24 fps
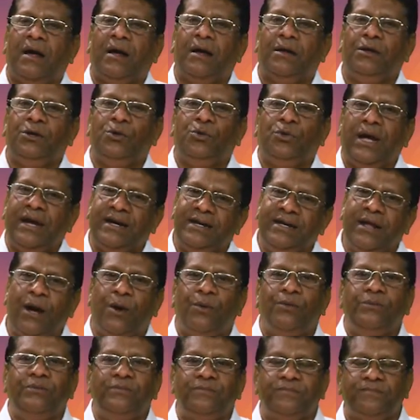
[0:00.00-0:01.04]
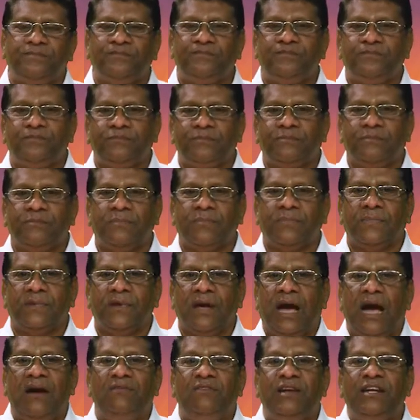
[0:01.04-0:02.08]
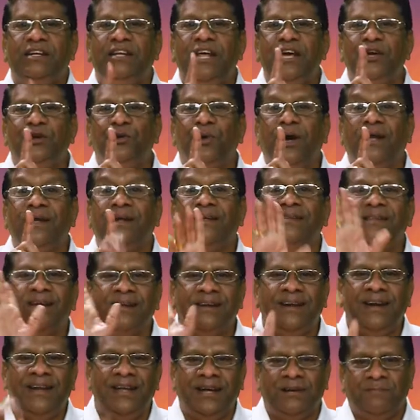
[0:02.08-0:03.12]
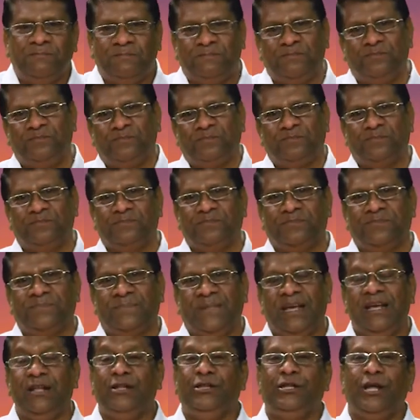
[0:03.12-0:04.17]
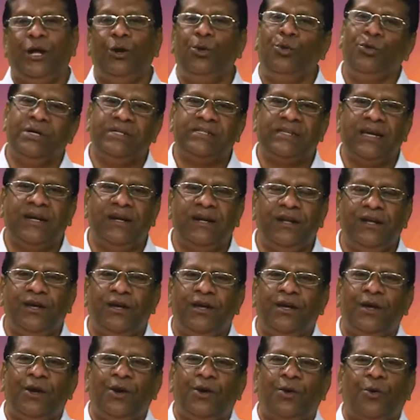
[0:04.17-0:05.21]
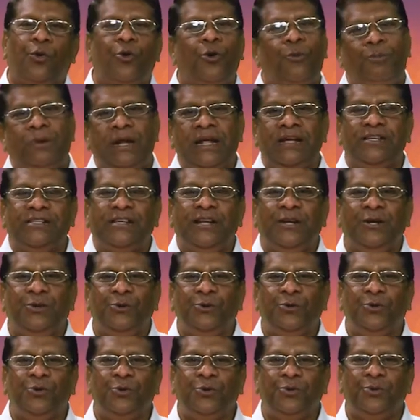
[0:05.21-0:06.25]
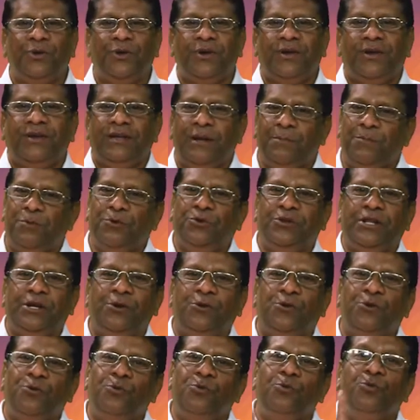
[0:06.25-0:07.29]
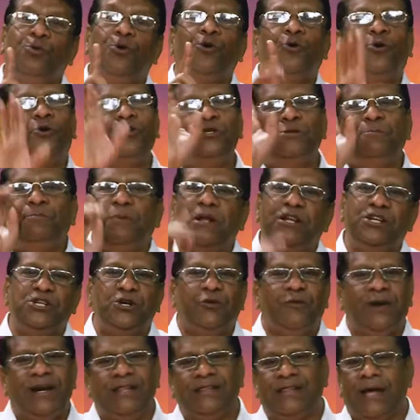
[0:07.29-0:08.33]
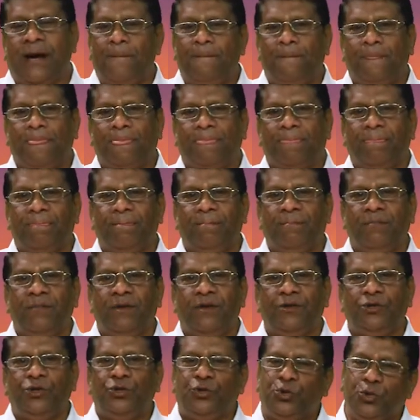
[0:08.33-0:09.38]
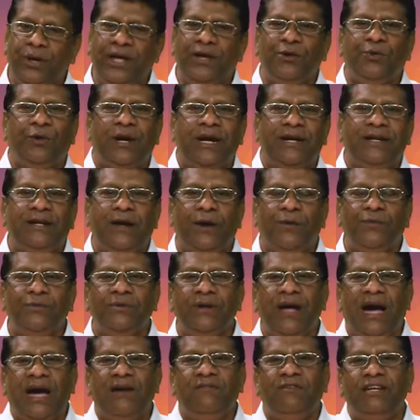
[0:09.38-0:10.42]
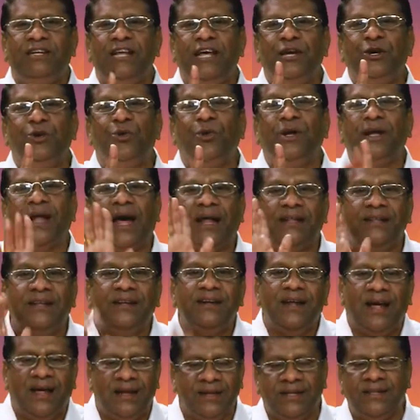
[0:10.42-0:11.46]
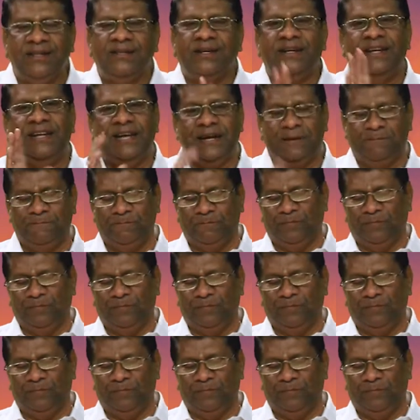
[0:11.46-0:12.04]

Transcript: you get down, I will take you another day. In Telugu he said, oh, place ledu, ippudu digu, unko roju pilchuku velta. Today you get down, I will take you on another day.